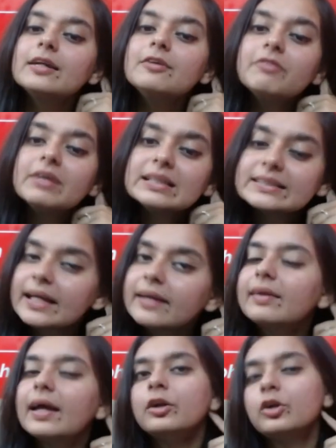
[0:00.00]
convincing
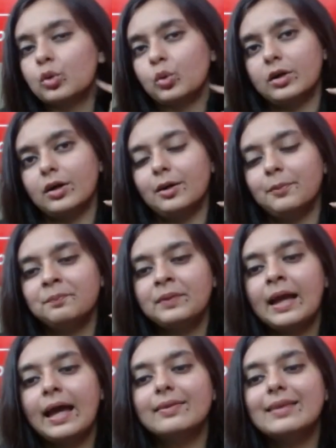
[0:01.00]
the intruder
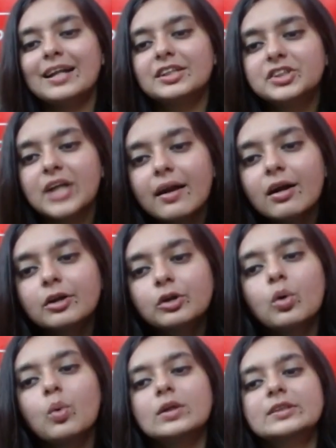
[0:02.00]
that Gerrard
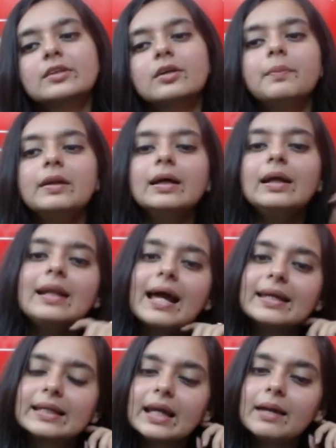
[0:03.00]
too was criminal
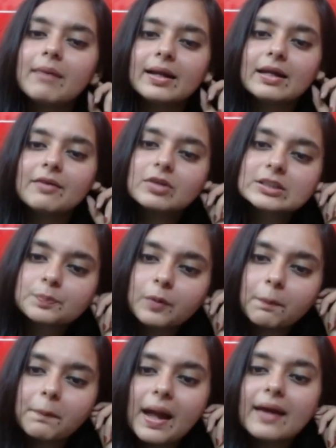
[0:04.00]
like him, and he was
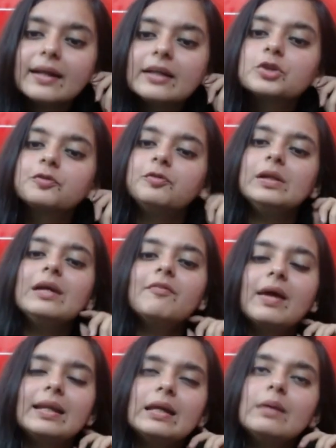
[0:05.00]
preparing to flee
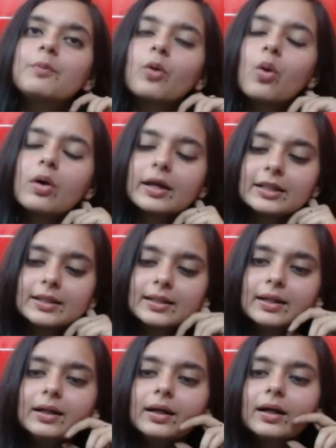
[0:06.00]
when he broke
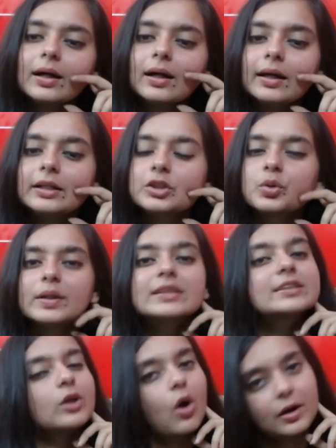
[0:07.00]
into
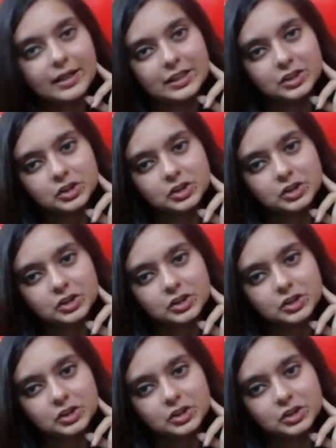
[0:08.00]
his cottage.